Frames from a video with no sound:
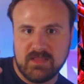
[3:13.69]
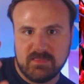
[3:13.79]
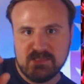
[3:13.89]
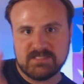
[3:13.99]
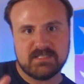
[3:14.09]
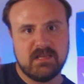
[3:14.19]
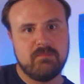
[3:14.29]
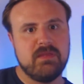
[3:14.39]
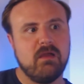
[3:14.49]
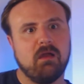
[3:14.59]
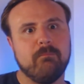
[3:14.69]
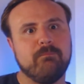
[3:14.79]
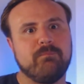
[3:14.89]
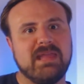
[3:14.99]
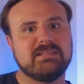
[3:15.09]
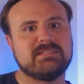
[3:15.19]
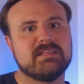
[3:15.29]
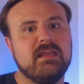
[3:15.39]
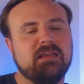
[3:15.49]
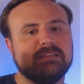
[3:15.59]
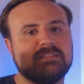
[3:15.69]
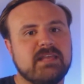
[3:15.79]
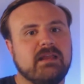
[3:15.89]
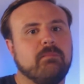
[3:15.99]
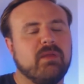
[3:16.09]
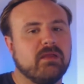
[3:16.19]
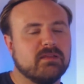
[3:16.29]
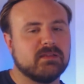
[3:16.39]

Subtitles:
But this is going to be our base setup here.